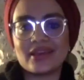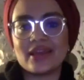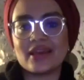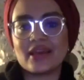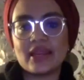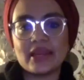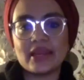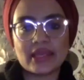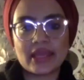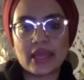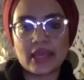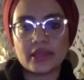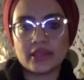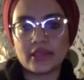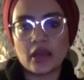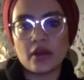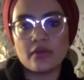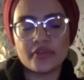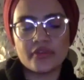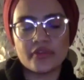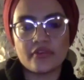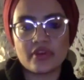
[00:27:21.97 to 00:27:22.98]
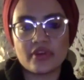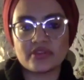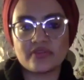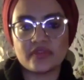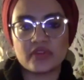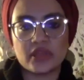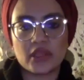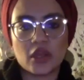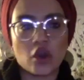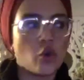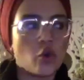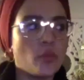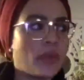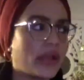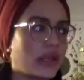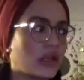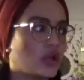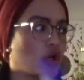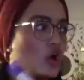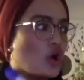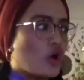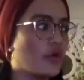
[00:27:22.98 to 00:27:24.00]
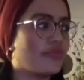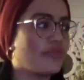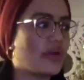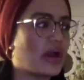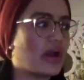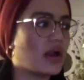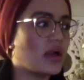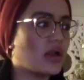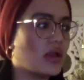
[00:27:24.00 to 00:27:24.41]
let it get you down for the rest of the day. Oh my God, that